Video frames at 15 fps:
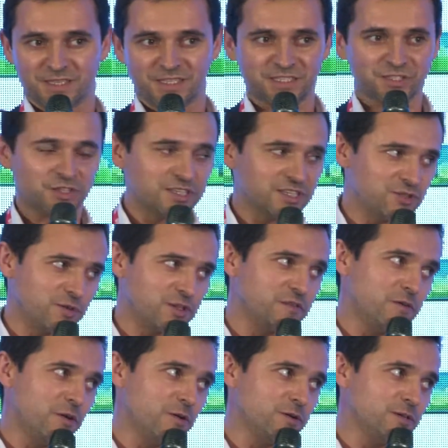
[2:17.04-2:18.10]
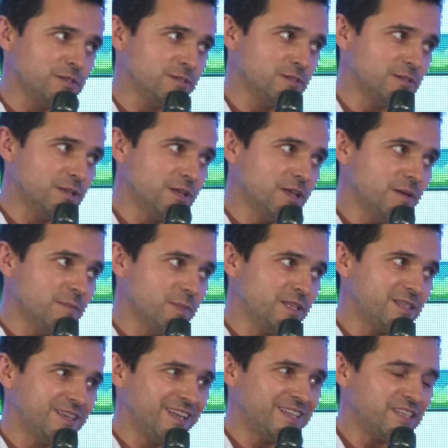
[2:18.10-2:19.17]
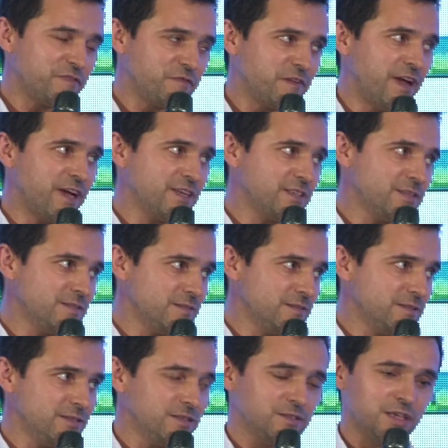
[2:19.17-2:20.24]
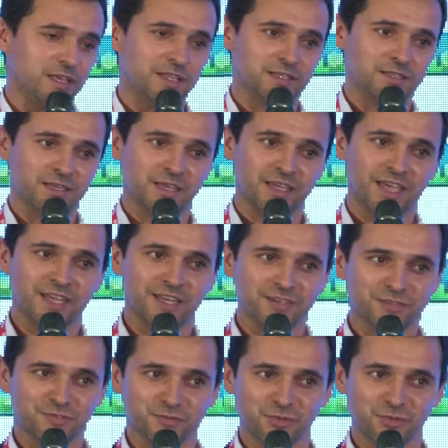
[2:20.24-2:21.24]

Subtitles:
not a straightforward, but it's a fact. And again,